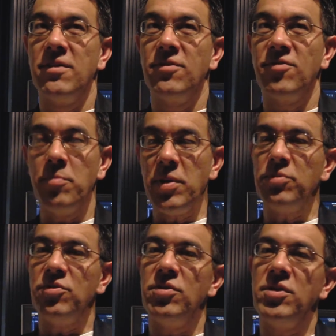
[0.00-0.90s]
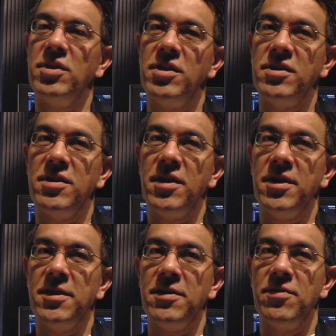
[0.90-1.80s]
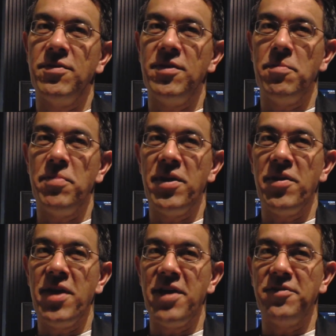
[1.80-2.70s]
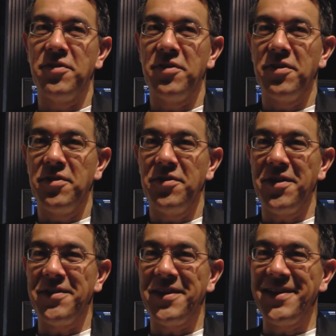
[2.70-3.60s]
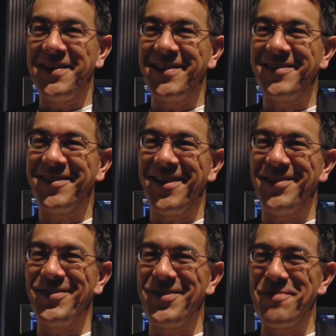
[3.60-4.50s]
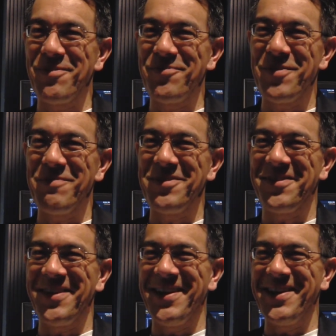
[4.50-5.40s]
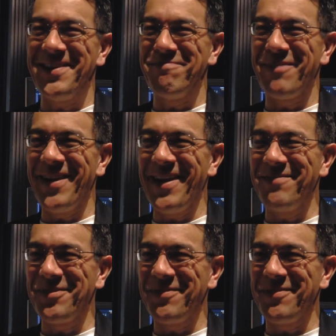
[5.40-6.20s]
some people do it and they're better at not letting things color their performance than I am, perhaps.